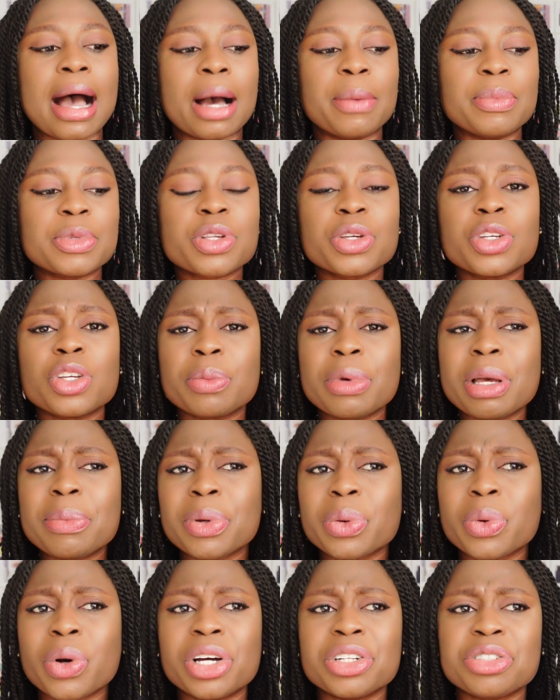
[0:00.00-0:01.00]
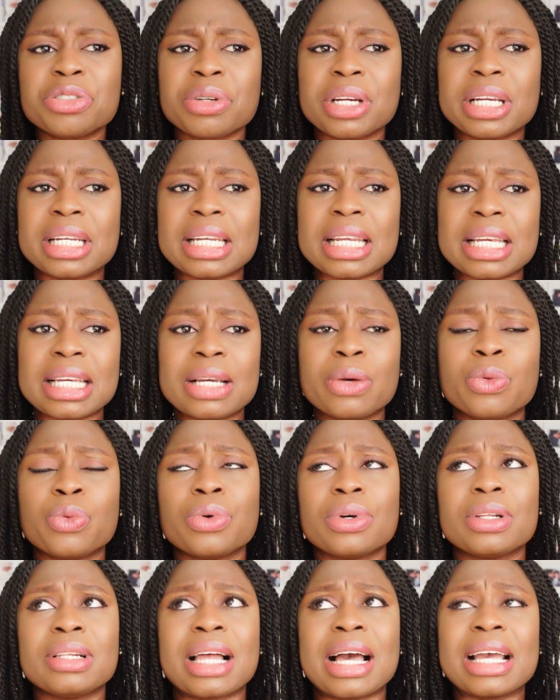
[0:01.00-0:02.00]
So you may be wondering
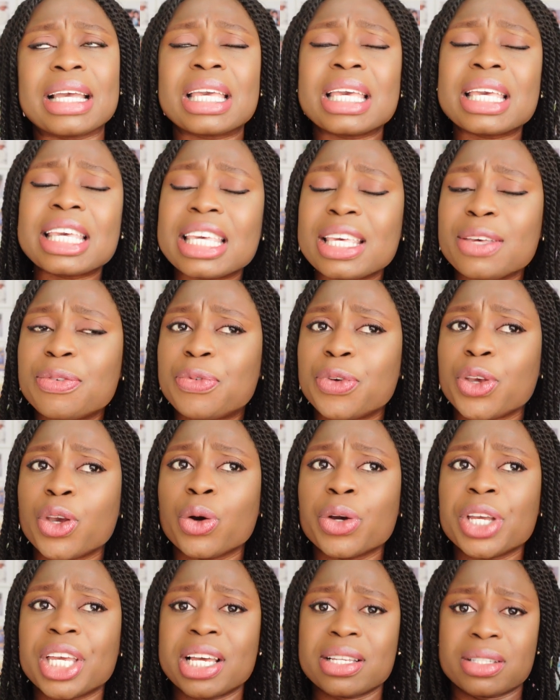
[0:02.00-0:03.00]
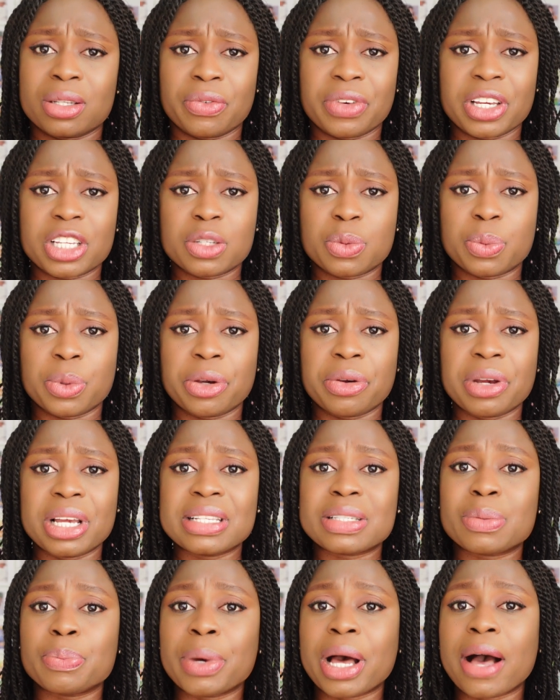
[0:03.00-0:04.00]
if your years of
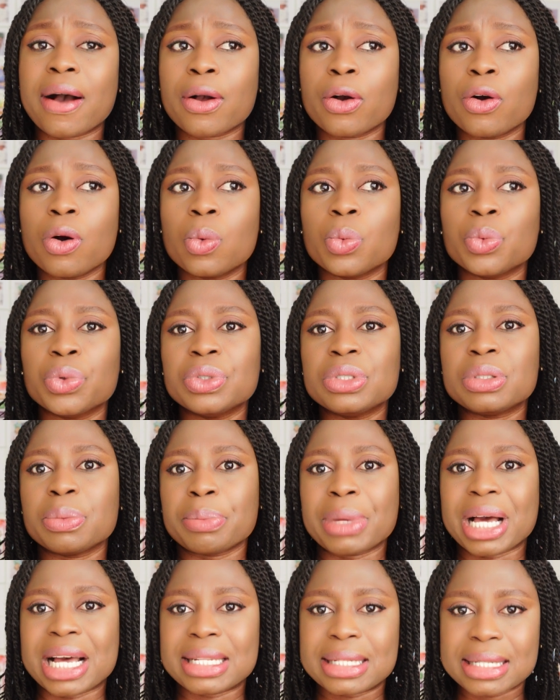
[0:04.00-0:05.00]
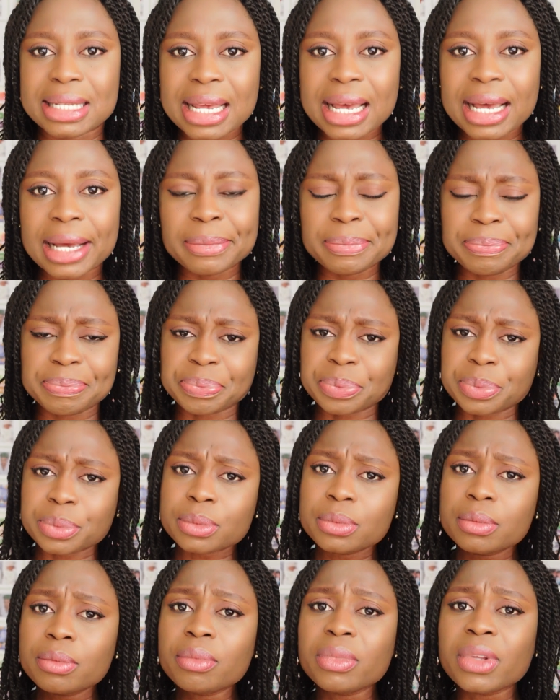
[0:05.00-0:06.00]
experience back home would matter
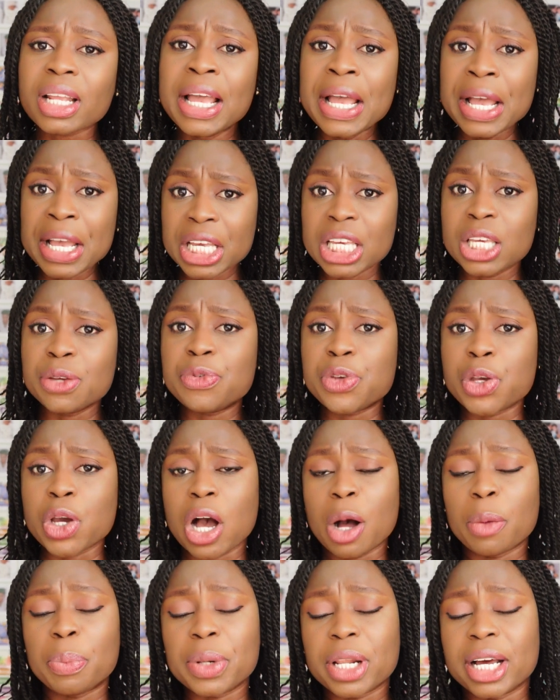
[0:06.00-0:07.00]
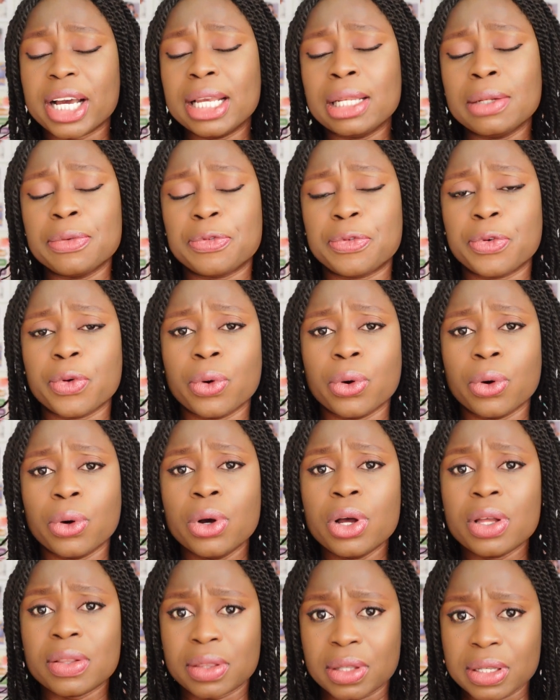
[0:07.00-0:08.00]
if you're applying
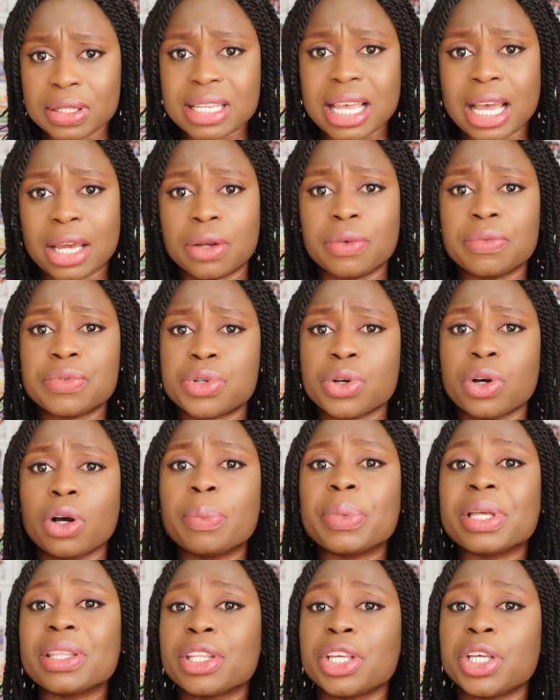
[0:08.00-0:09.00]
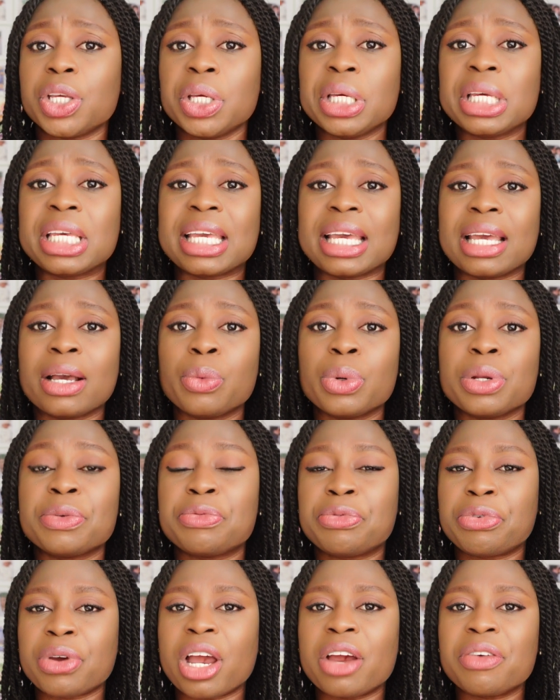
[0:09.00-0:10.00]
for this kind of job in the UK with
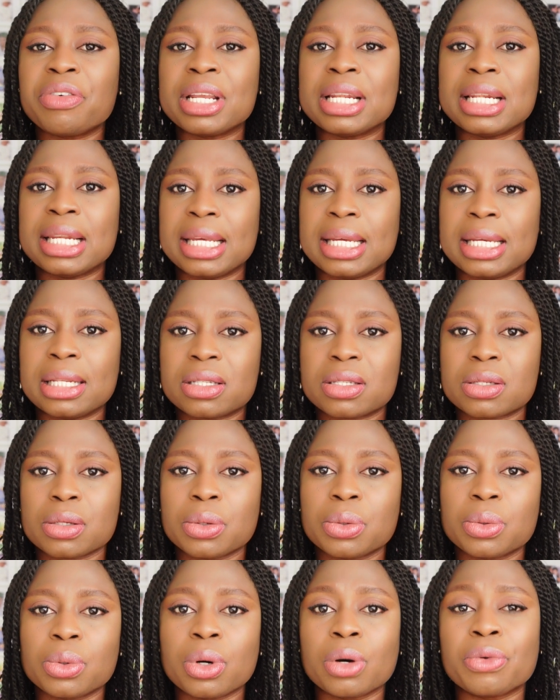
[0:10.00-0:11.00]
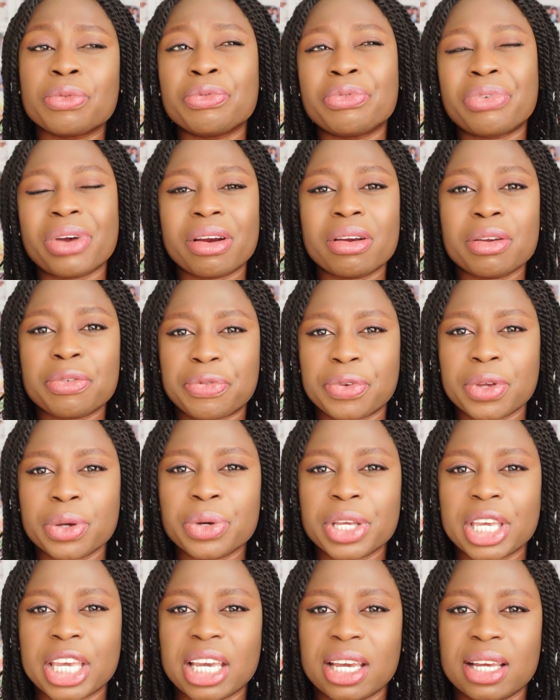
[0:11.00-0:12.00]
very little or very few
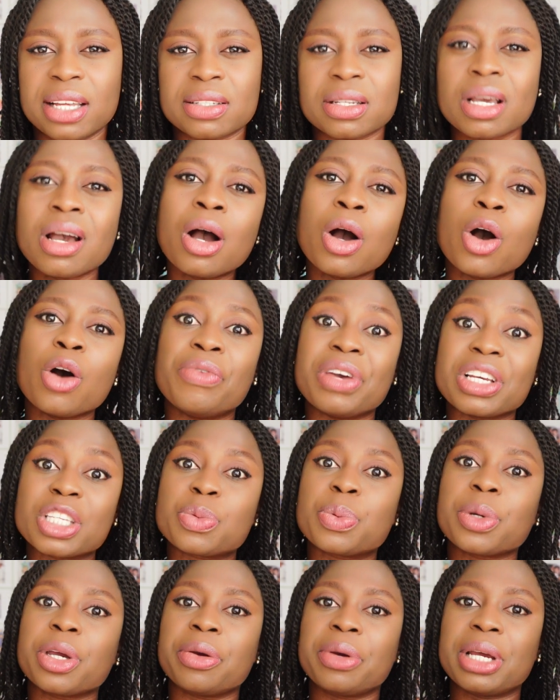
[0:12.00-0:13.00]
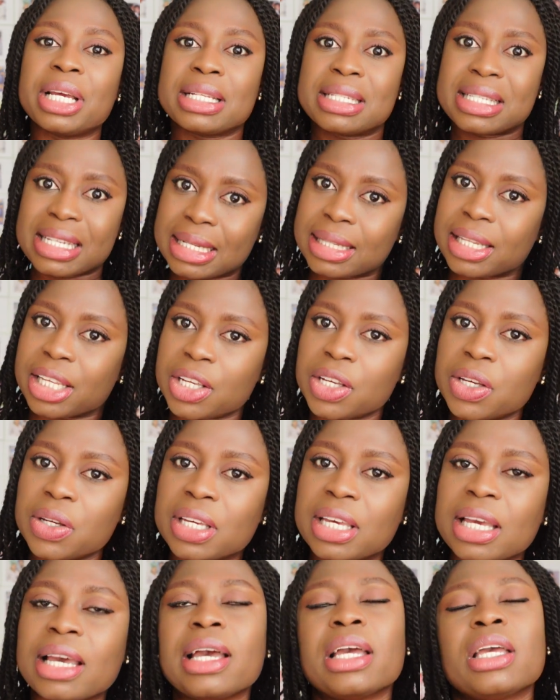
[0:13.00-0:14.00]
years of experience in the
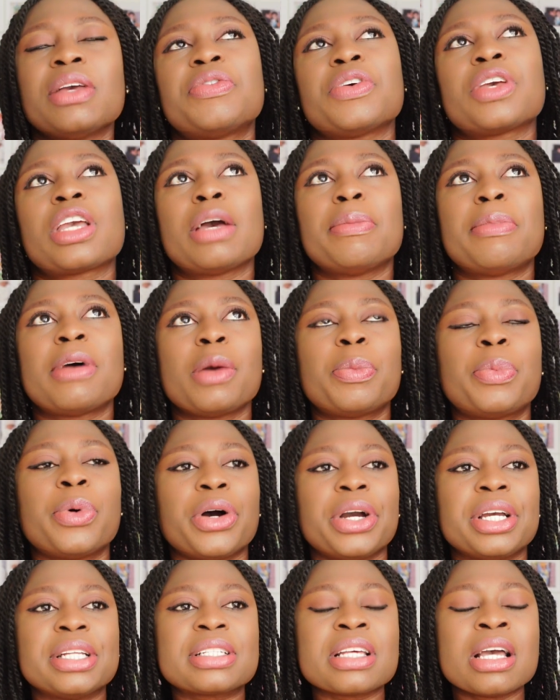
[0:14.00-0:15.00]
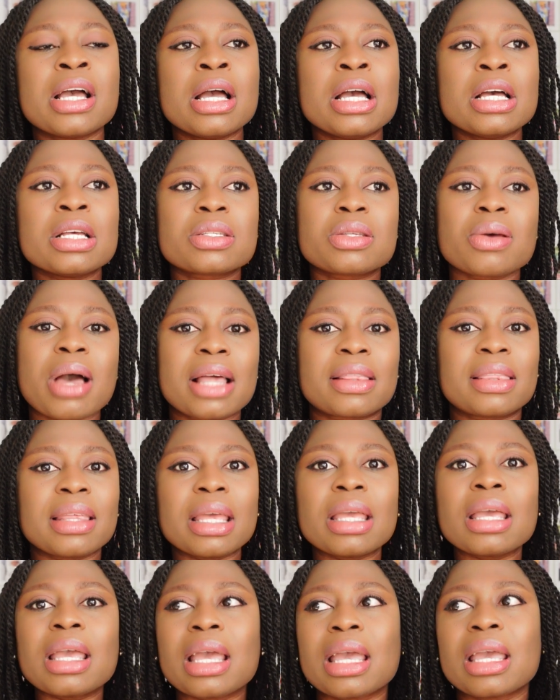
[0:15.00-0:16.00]
UK, if you get my point. So I
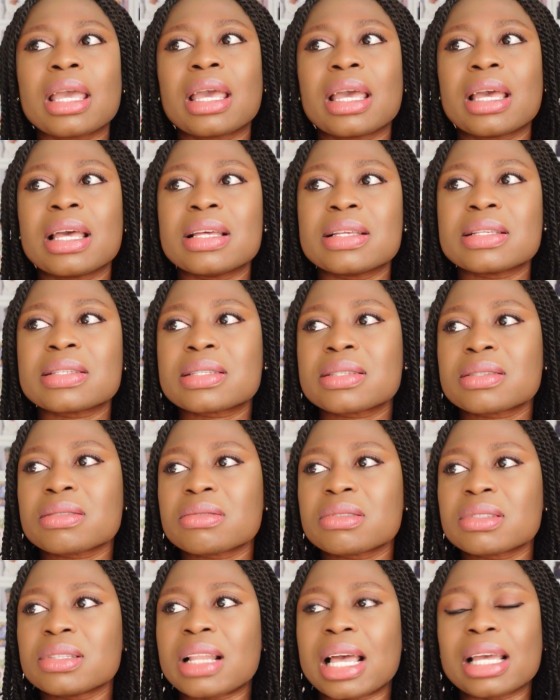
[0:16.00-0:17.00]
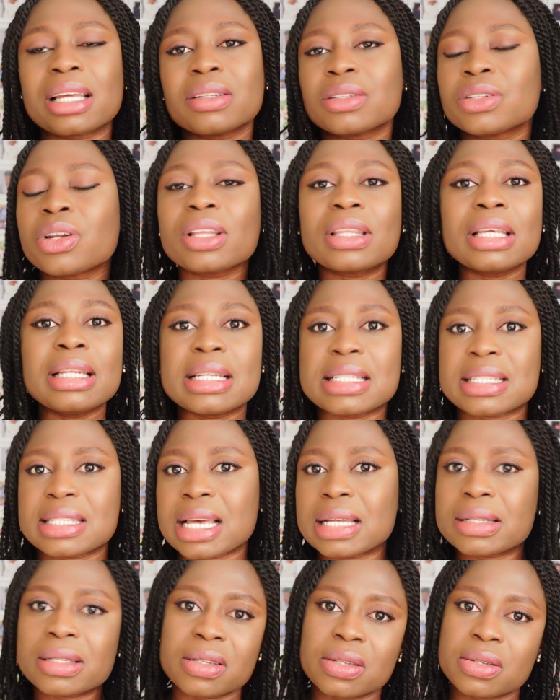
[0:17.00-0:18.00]
think it is nothing is
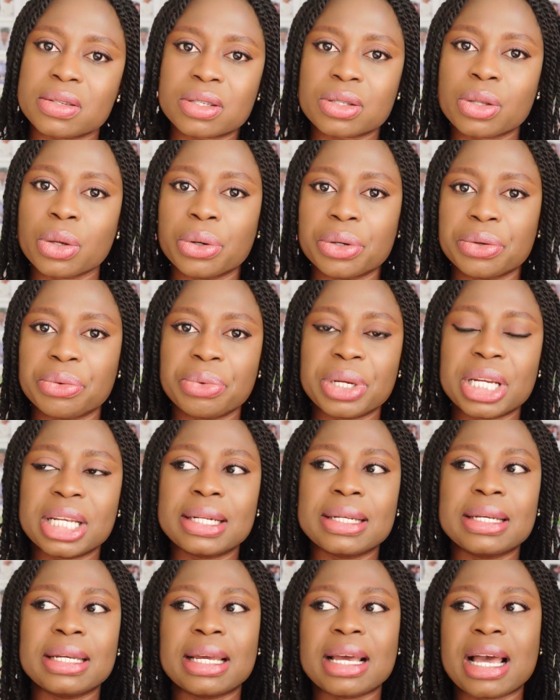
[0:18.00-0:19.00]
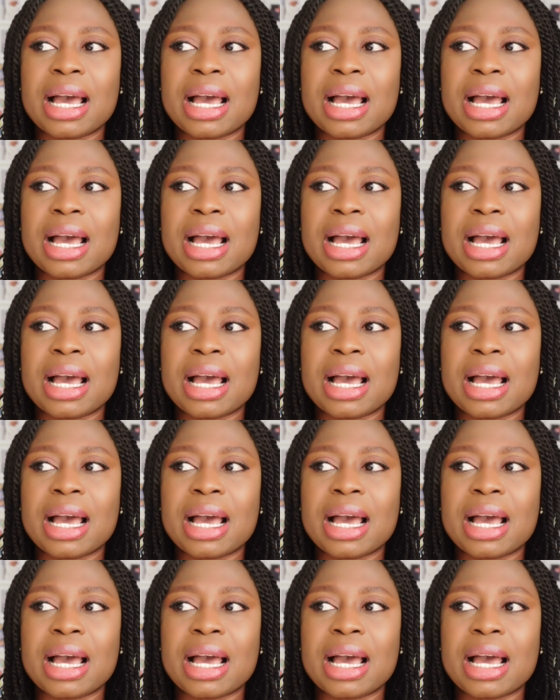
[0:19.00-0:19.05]
set in stone really.